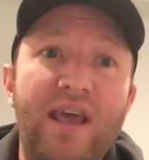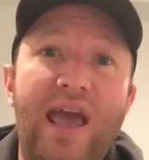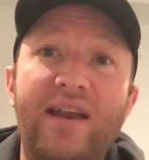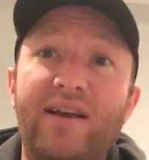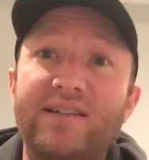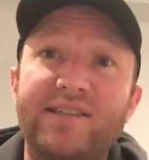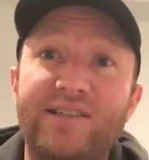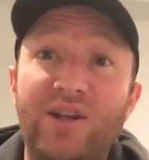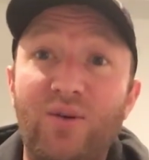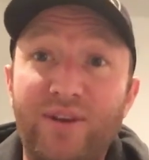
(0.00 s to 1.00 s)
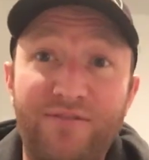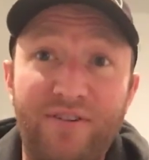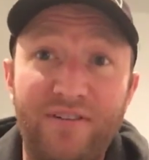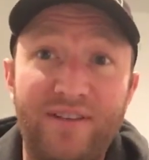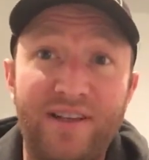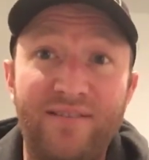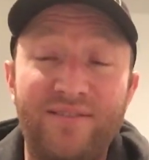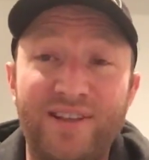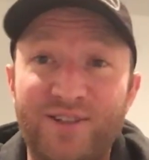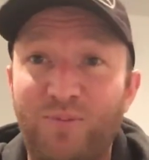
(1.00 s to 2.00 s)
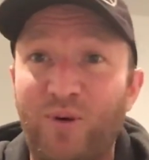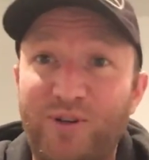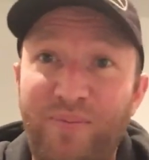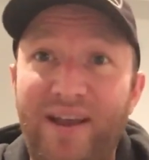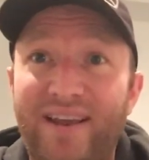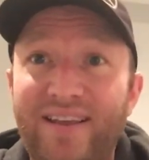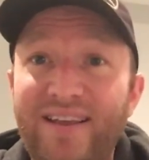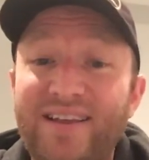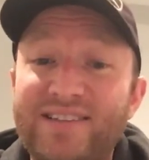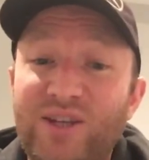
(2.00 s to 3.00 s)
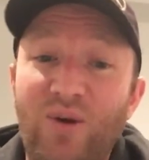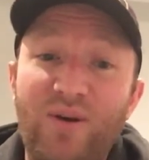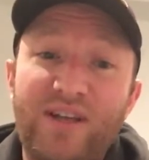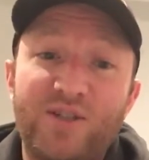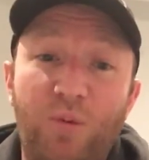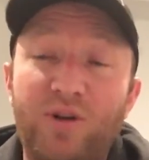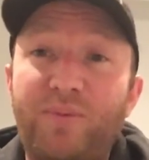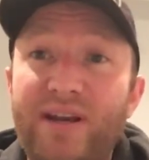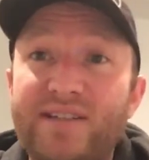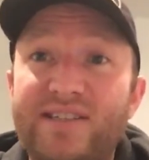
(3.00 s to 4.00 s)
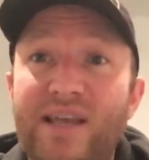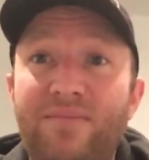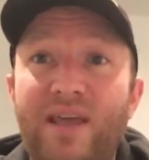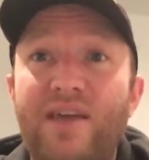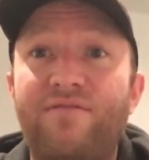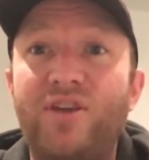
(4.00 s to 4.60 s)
And guys, it's no different than sports betting. So sports betting is the same thing.